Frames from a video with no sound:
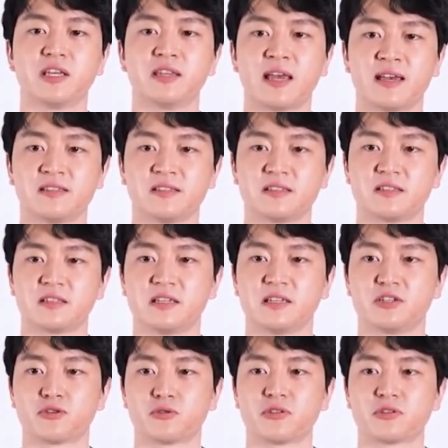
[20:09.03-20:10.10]
enhance the
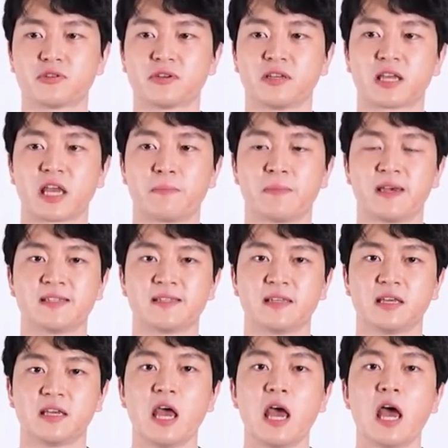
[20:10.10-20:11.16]
short circuit
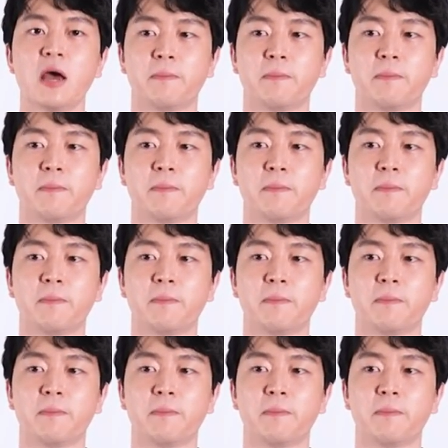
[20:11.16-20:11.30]
capacity